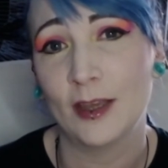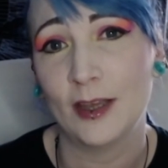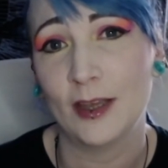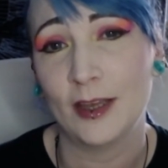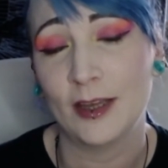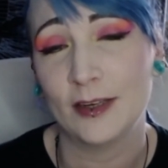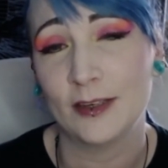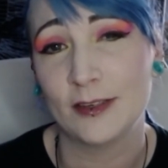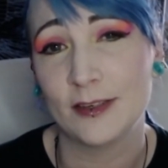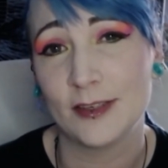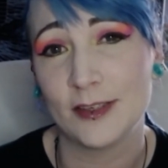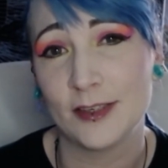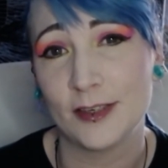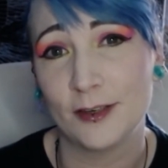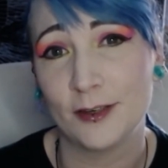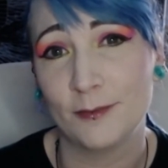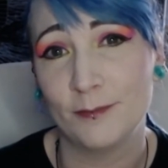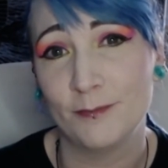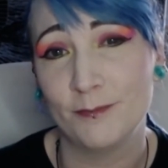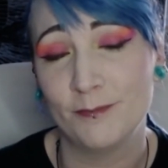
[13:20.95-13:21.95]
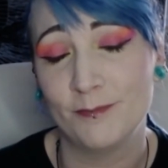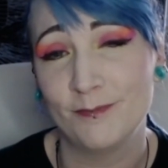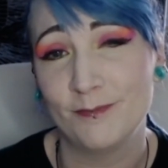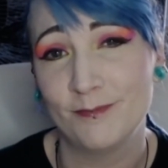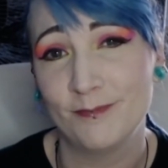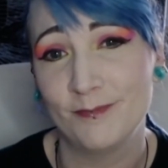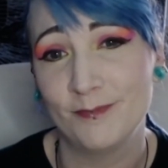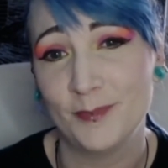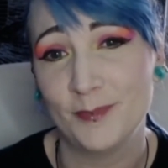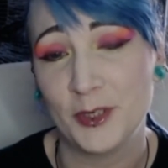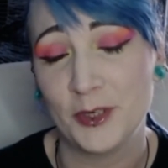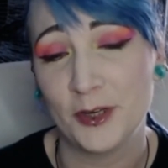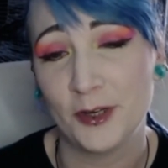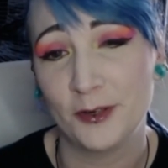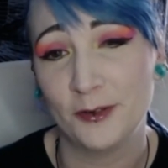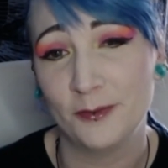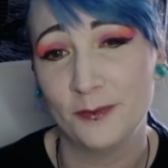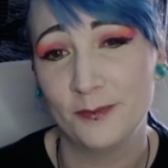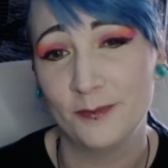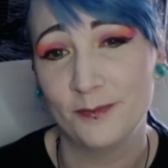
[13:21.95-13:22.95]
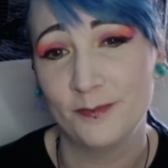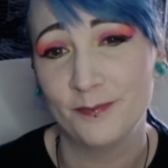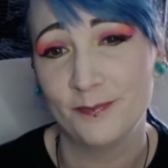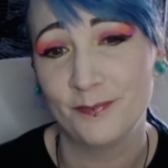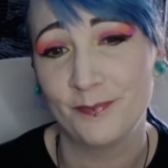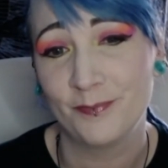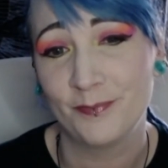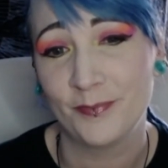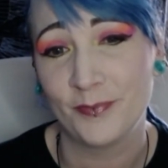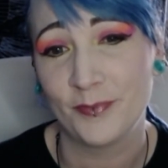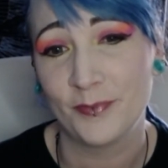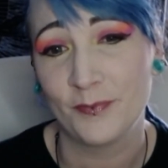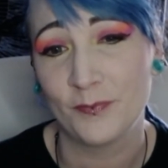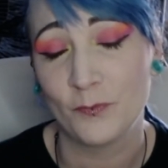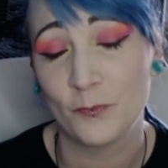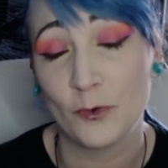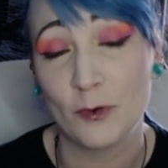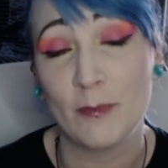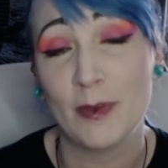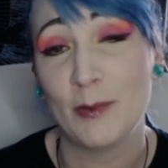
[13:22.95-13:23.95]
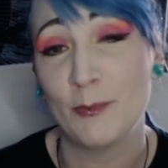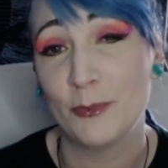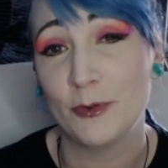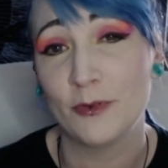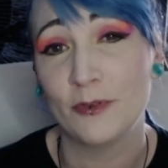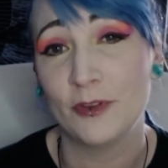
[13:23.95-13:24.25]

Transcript: And um, you know, remember